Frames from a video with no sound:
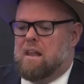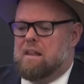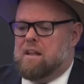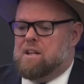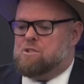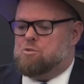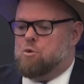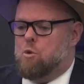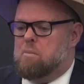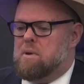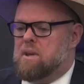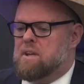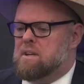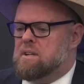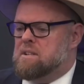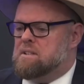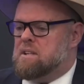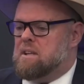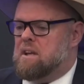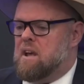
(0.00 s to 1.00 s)
let's all be
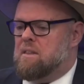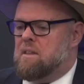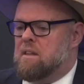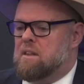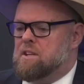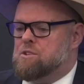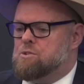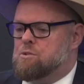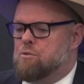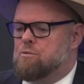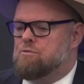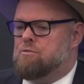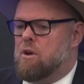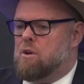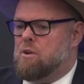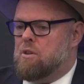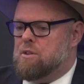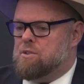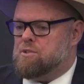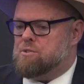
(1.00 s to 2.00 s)
in it together, let's all
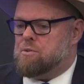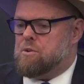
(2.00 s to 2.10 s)
follow this